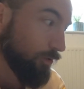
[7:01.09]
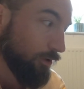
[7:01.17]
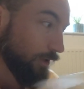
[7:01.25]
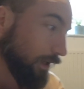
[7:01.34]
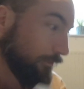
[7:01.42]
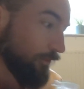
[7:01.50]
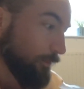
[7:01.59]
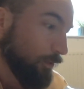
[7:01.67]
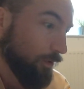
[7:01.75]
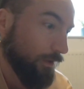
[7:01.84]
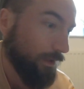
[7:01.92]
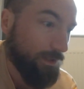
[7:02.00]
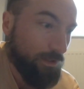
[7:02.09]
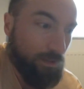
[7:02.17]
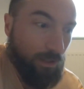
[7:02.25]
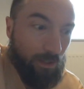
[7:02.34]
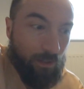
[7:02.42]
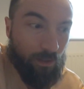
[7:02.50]
nugget from all of this,
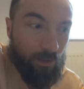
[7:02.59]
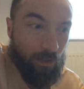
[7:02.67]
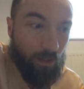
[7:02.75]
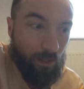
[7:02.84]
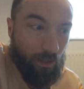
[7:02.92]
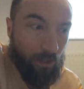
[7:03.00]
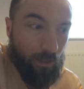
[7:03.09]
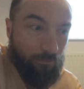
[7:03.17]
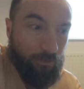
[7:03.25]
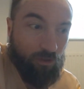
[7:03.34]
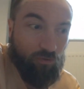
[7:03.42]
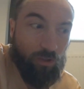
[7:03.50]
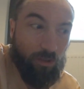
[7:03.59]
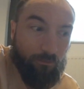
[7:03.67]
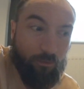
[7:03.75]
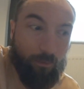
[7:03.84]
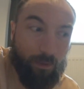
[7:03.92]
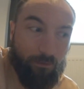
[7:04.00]
if you're struggling
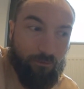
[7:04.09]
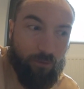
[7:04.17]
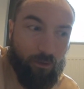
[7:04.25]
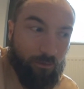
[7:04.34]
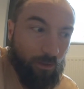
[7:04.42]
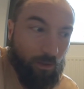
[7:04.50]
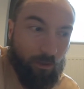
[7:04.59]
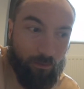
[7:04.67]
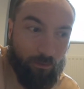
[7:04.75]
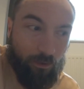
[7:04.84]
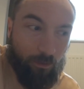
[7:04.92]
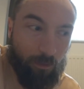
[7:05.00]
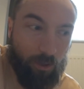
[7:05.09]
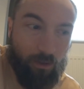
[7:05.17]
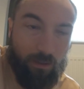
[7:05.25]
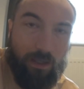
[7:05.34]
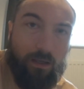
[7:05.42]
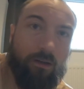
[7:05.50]
for a bit of food, and you might
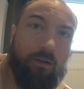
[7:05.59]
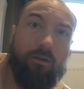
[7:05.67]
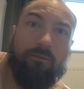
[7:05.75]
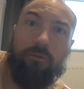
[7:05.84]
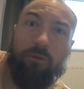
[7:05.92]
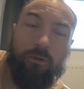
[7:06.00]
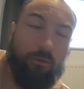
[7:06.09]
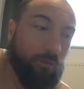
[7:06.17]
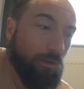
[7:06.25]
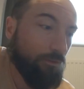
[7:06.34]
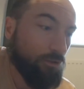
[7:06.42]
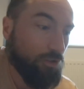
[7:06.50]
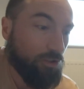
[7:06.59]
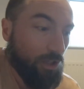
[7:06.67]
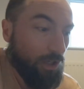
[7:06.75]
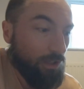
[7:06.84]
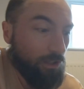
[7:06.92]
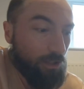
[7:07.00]
not get a lot of food on the refuges,
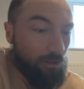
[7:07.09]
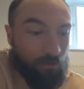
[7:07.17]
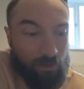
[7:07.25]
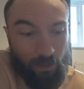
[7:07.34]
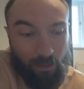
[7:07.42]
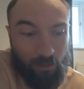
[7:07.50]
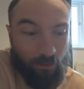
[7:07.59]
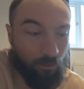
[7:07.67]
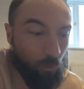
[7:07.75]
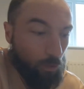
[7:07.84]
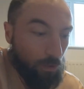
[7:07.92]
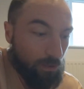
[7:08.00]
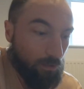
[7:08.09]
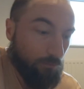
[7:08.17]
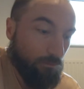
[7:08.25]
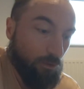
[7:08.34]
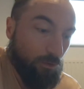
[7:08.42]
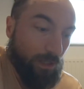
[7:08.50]
you can take quite a
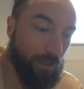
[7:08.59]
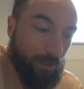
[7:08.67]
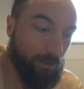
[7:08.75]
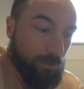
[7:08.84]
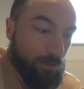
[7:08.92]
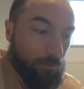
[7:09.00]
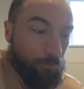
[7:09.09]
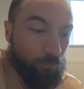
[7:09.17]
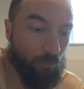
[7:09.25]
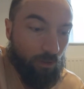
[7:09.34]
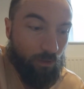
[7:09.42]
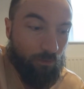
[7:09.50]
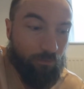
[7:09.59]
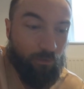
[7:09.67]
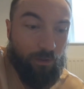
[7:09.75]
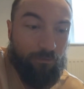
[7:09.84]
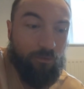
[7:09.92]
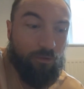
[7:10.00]
few days,
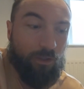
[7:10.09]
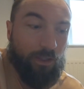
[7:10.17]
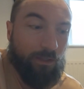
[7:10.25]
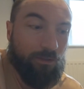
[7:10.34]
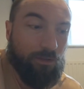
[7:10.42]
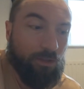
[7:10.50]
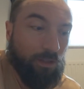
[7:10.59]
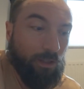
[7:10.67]
3 or 4 days,